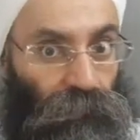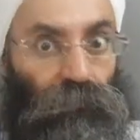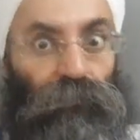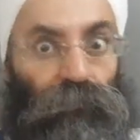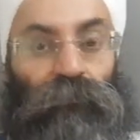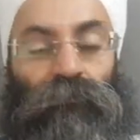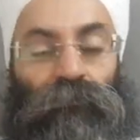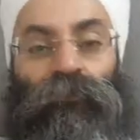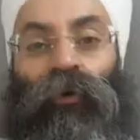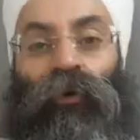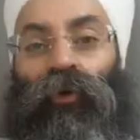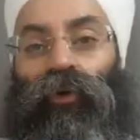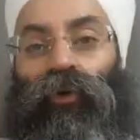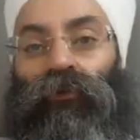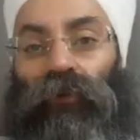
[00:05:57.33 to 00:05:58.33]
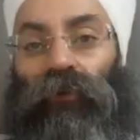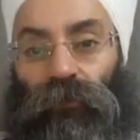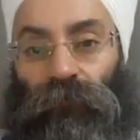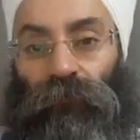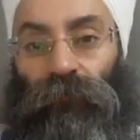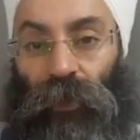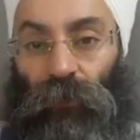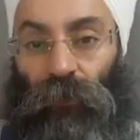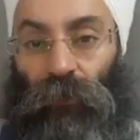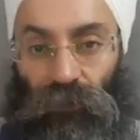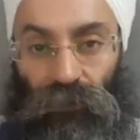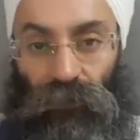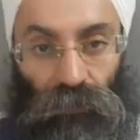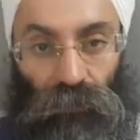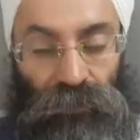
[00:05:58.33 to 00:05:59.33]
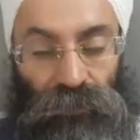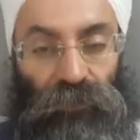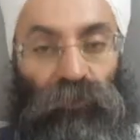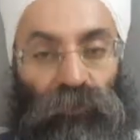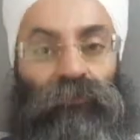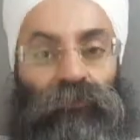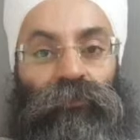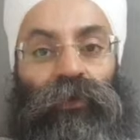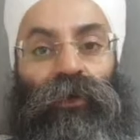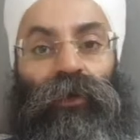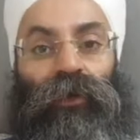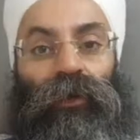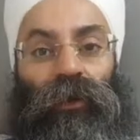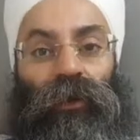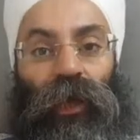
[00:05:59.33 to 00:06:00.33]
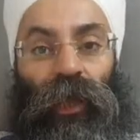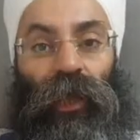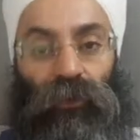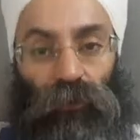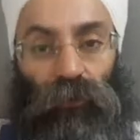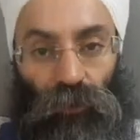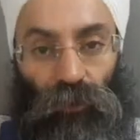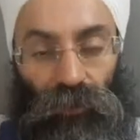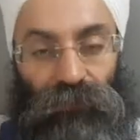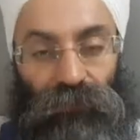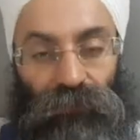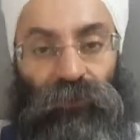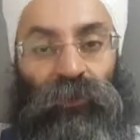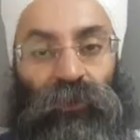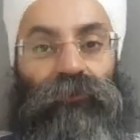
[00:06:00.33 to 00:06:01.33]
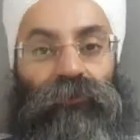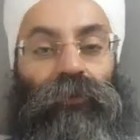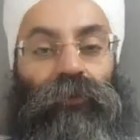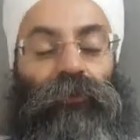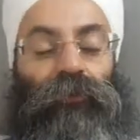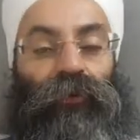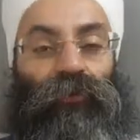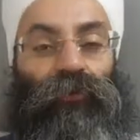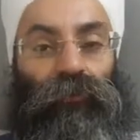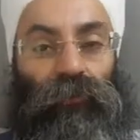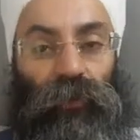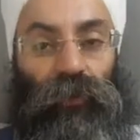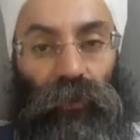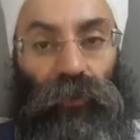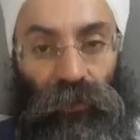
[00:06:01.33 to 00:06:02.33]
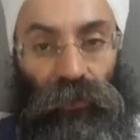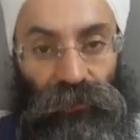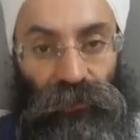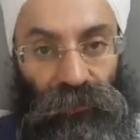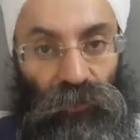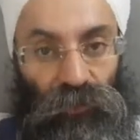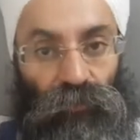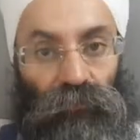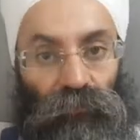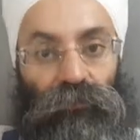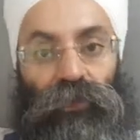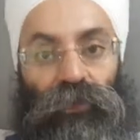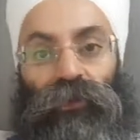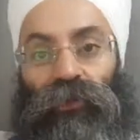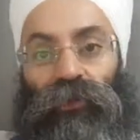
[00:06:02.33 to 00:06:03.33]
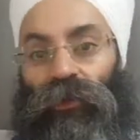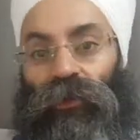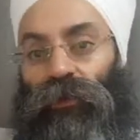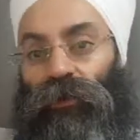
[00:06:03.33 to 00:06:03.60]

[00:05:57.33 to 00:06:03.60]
moreover, people who consume alcoholic drinks, people who consume the